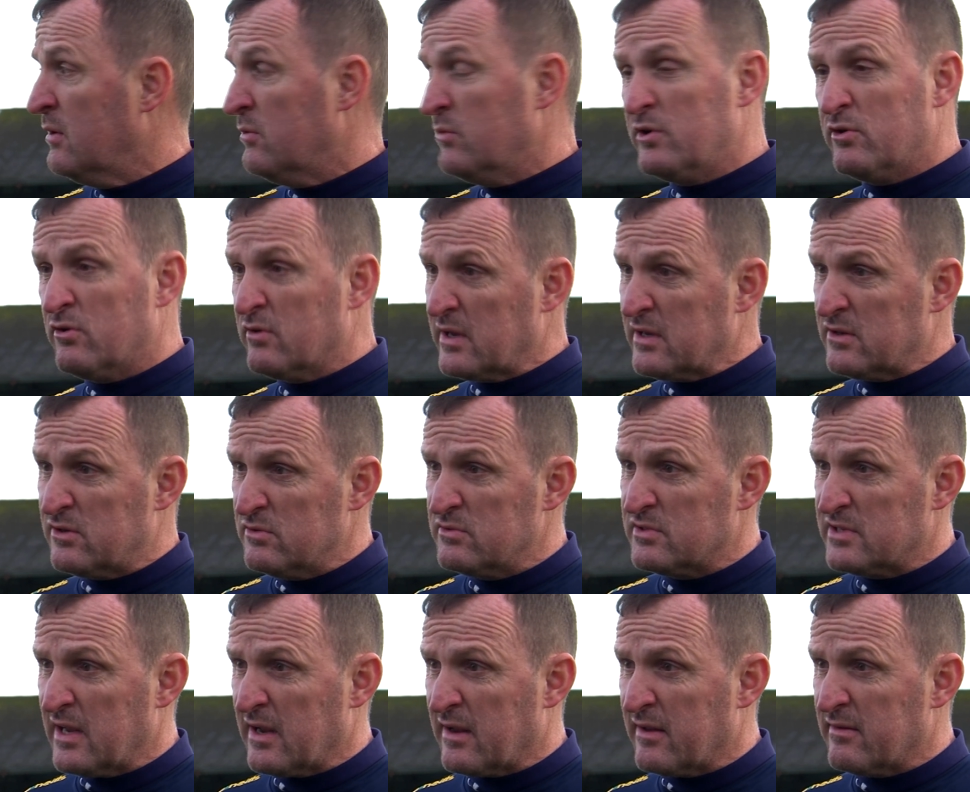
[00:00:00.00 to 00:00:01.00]
We don't get
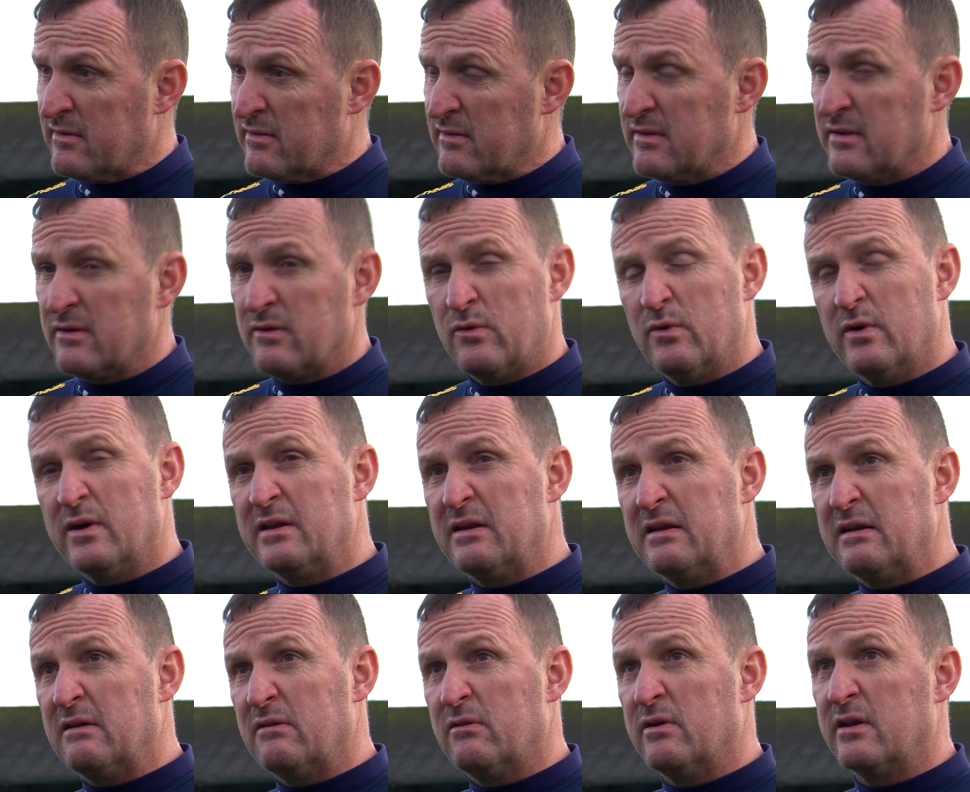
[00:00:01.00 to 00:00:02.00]
two seconds
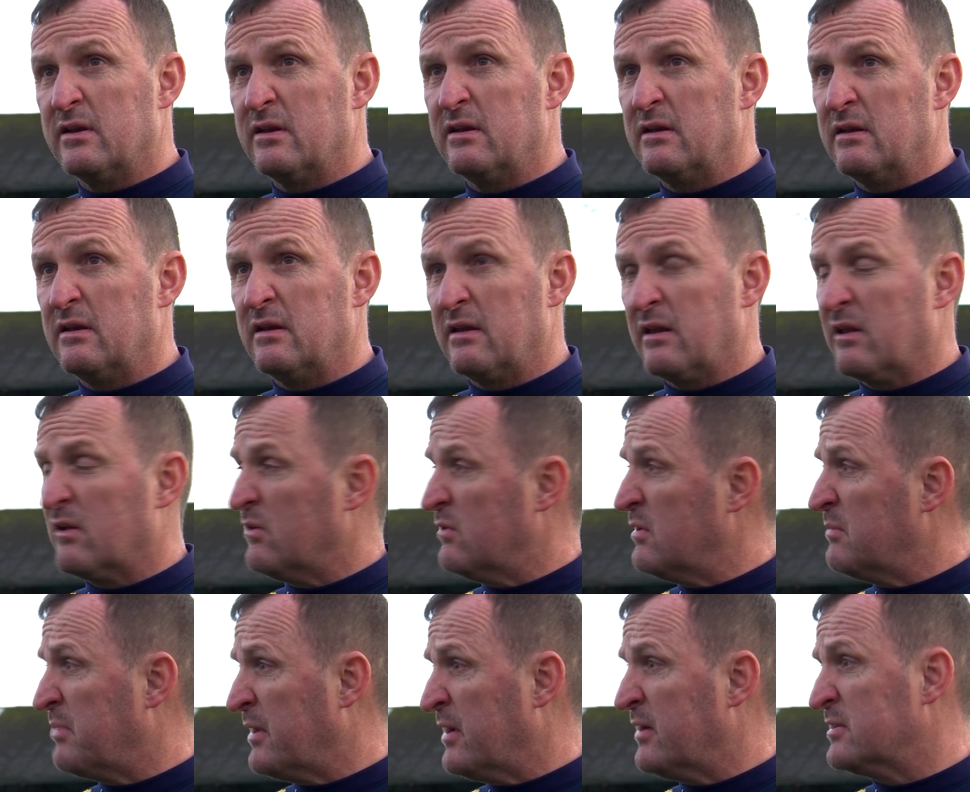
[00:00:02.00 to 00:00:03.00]
when when you
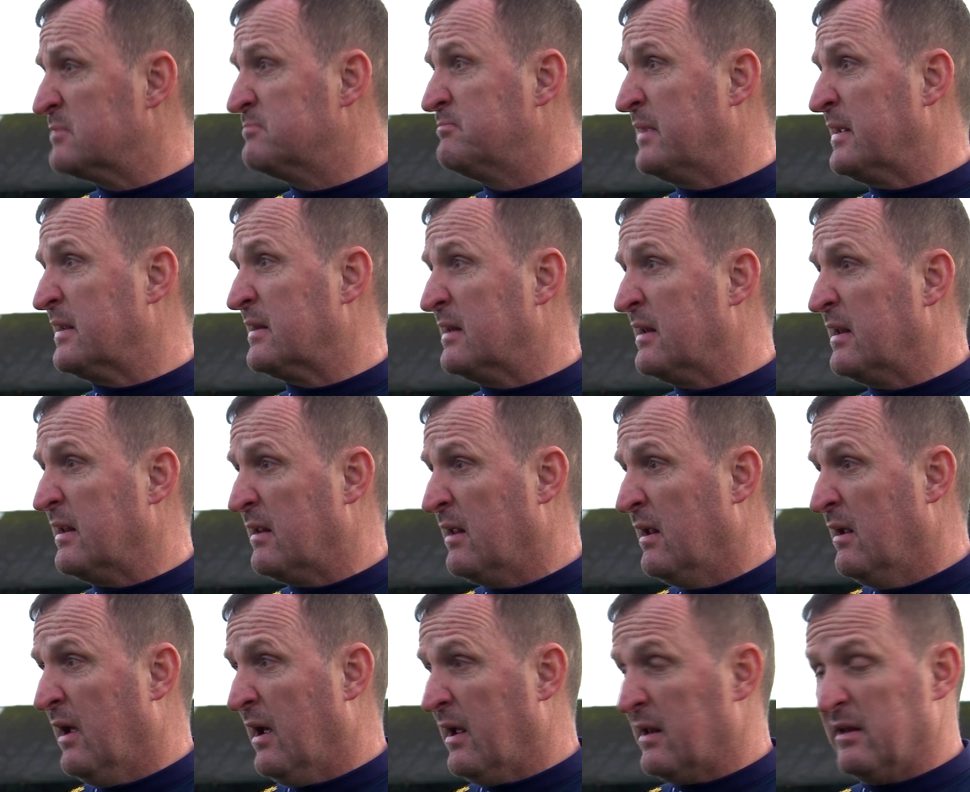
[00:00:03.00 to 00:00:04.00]
know a player is blatantly,
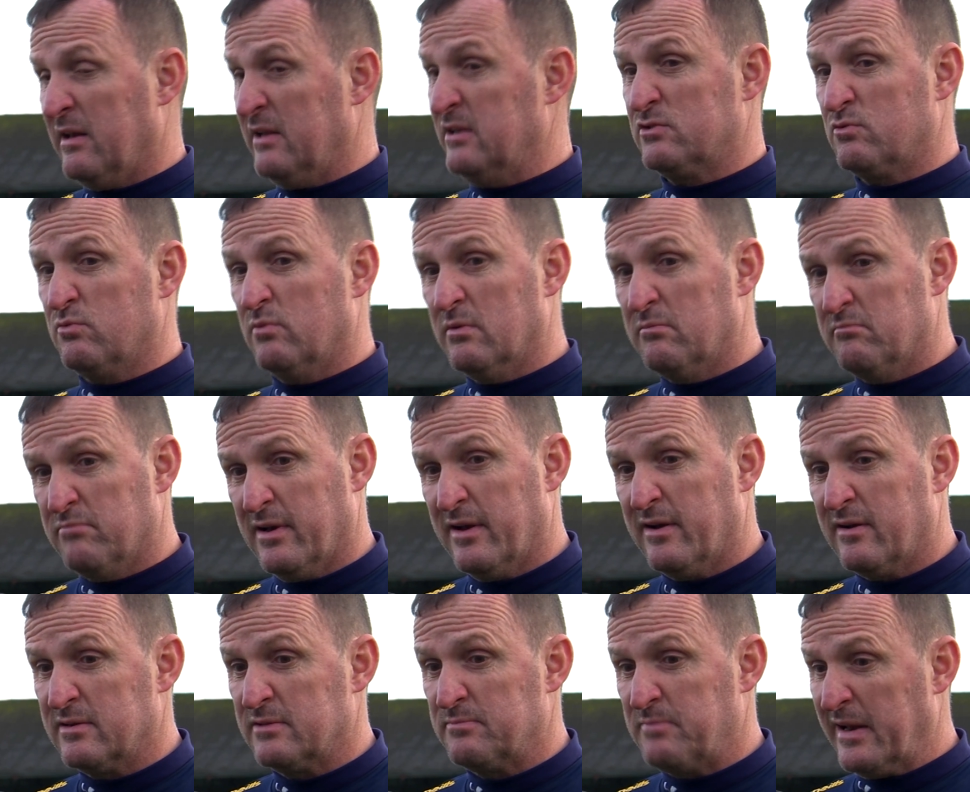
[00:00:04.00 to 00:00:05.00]
at least one
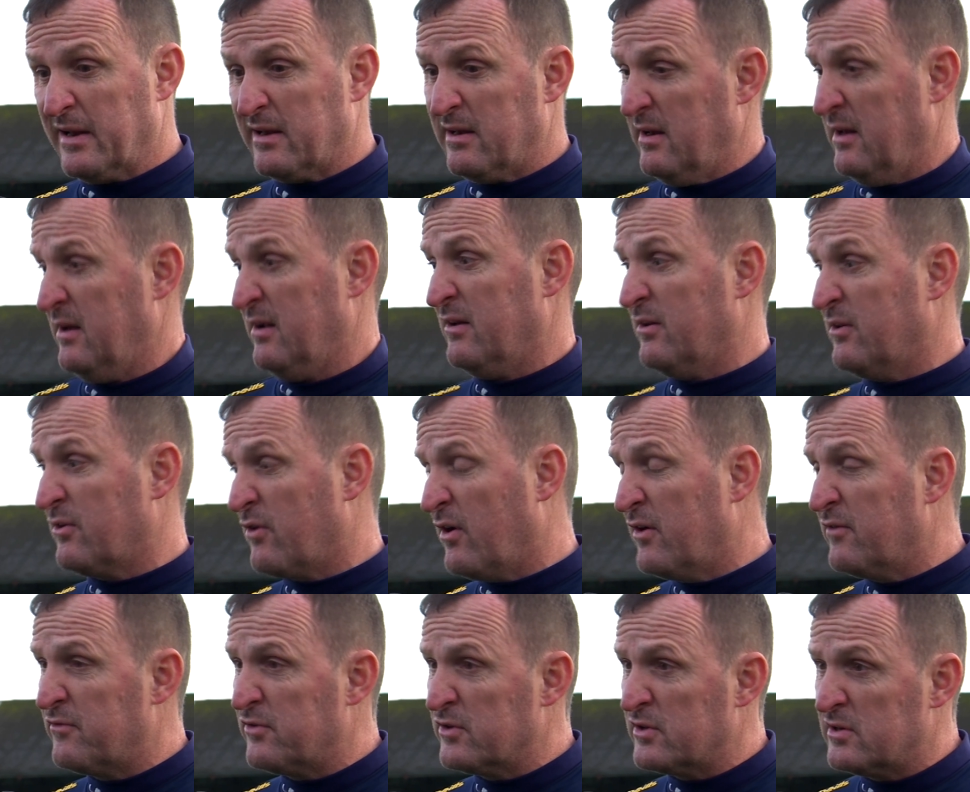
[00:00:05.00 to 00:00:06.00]
player is blatantly lying on the
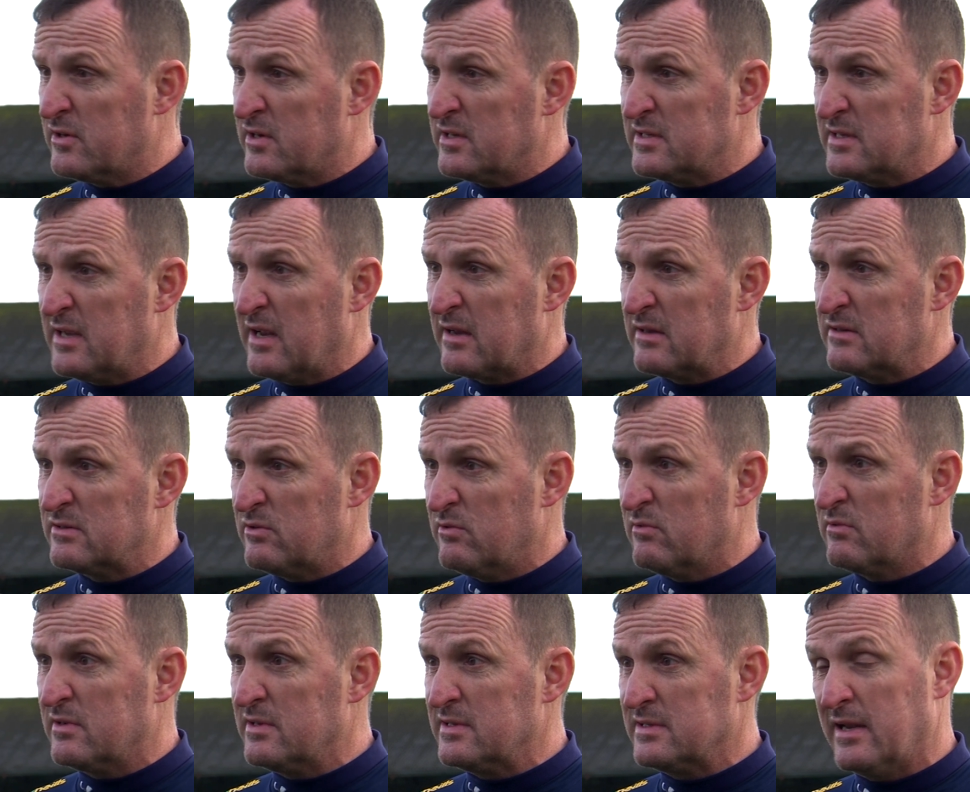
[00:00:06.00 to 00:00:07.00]
ground for 30 seconds,
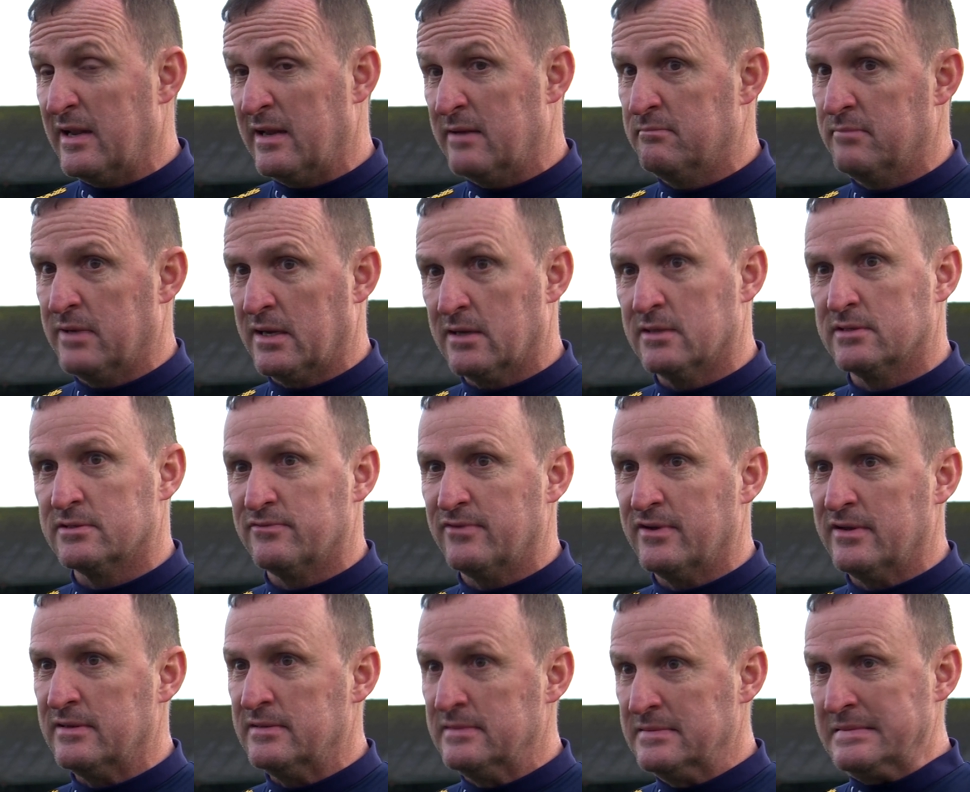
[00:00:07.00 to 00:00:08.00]
holding his head because of
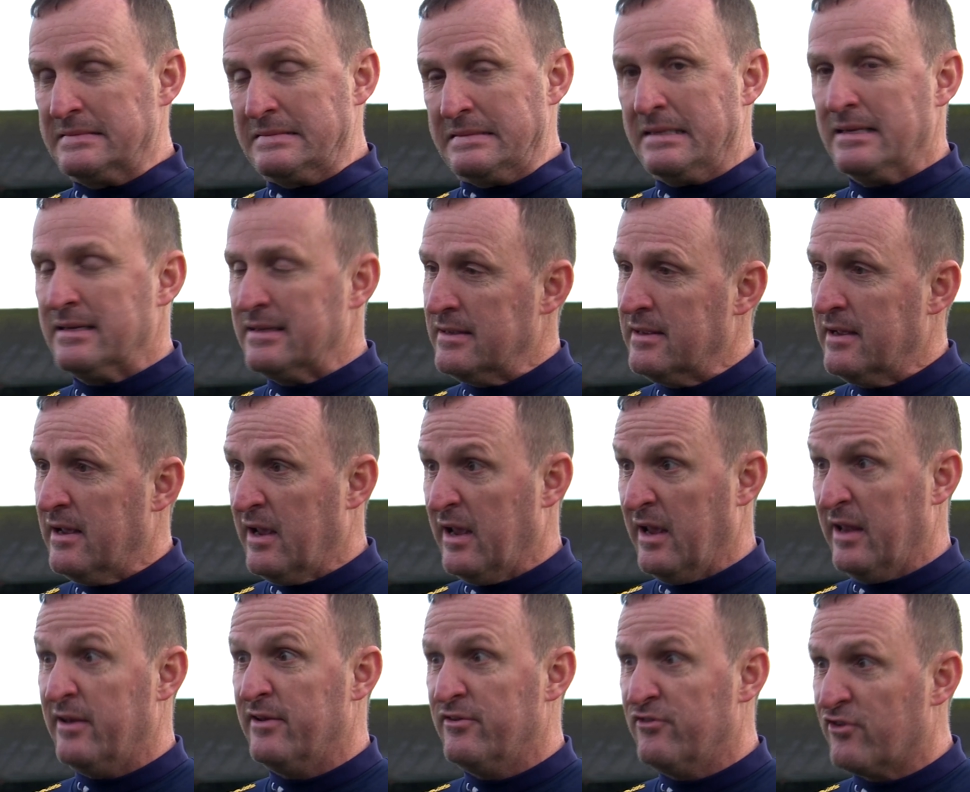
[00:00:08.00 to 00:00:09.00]
a, a
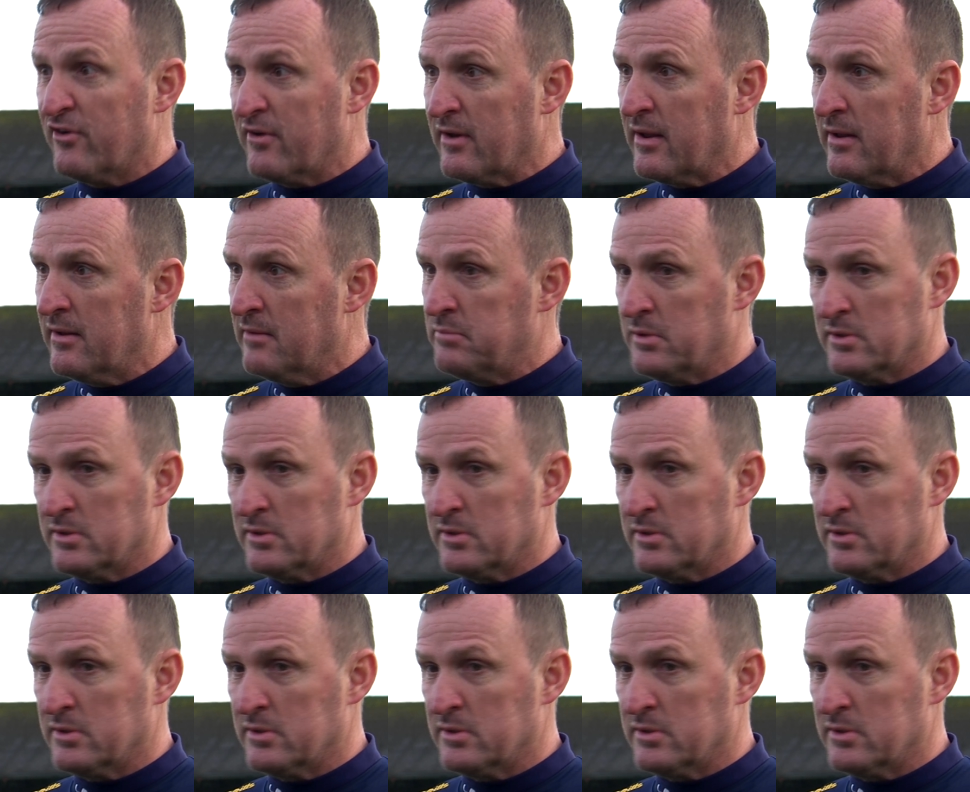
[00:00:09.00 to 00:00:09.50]
head injury.